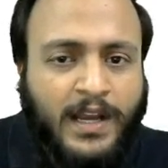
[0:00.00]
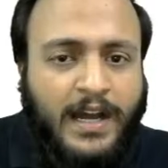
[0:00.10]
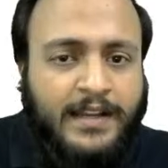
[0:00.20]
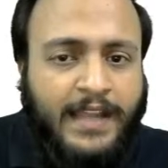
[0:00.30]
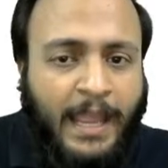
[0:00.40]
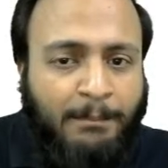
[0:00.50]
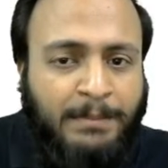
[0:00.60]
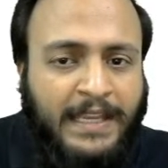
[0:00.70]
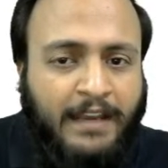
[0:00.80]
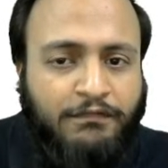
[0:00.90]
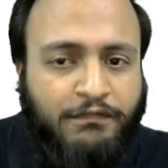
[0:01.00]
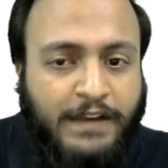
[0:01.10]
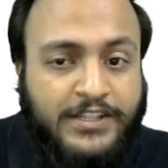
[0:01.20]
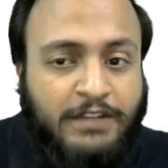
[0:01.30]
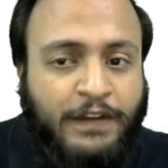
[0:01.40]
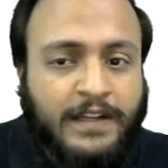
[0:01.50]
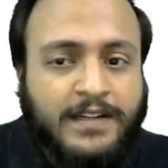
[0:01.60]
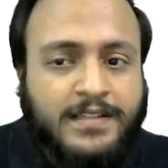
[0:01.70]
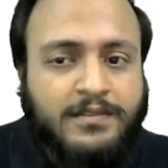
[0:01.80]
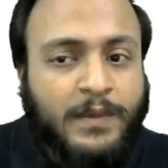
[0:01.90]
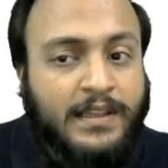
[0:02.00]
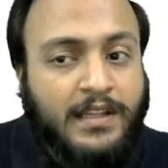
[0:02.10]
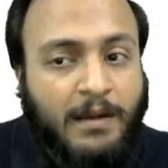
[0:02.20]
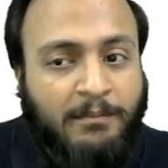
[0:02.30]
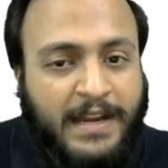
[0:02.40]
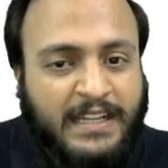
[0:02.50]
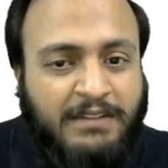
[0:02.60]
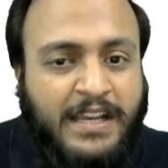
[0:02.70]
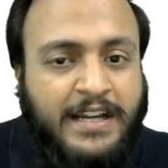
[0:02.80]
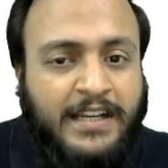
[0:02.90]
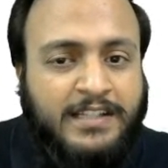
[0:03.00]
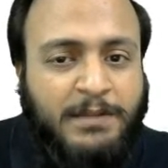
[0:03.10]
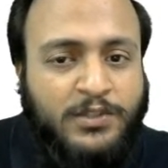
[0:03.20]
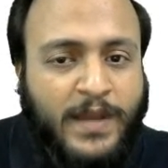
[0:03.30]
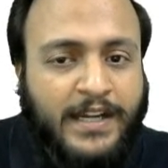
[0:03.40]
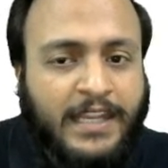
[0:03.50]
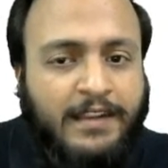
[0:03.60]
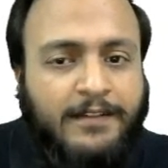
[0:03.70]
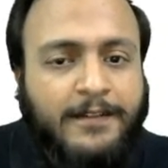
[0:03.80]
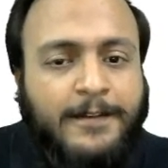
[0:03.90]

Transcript: are happy and fleshy figures with comparatively little spirituality.